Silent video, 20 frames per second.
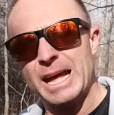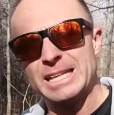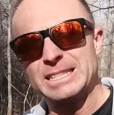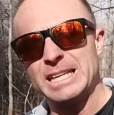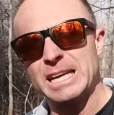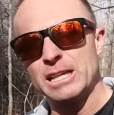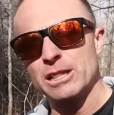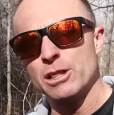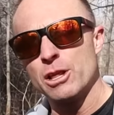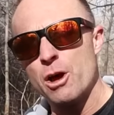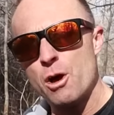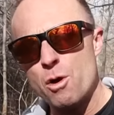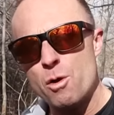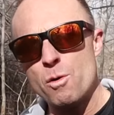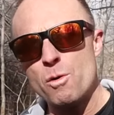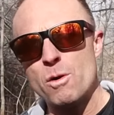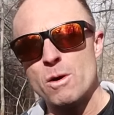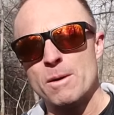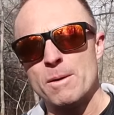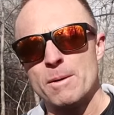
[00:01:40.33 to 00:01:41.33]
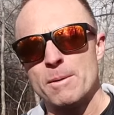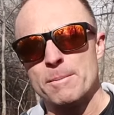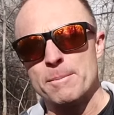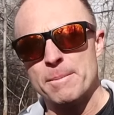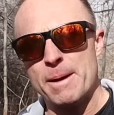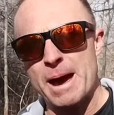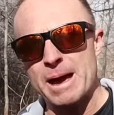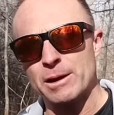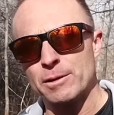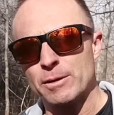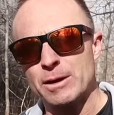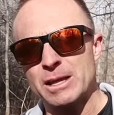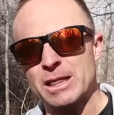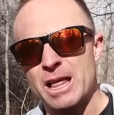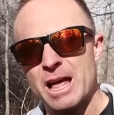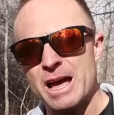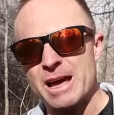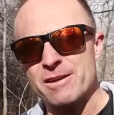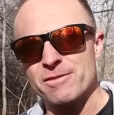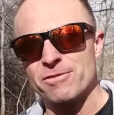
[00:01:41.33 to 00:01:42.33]
It's a low battery
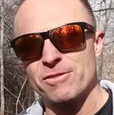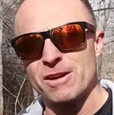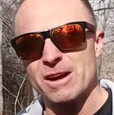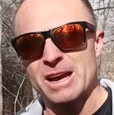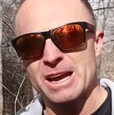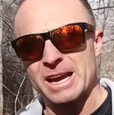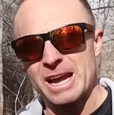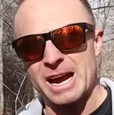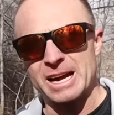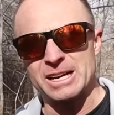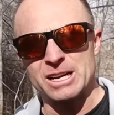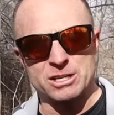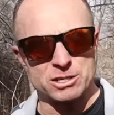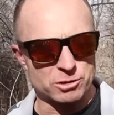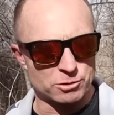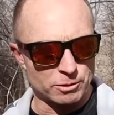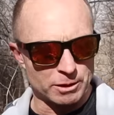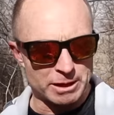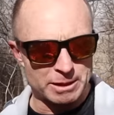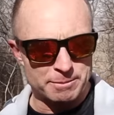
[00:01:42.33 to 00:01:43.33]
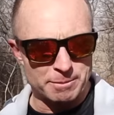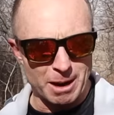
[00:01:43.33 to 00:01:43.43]
life kind of screen,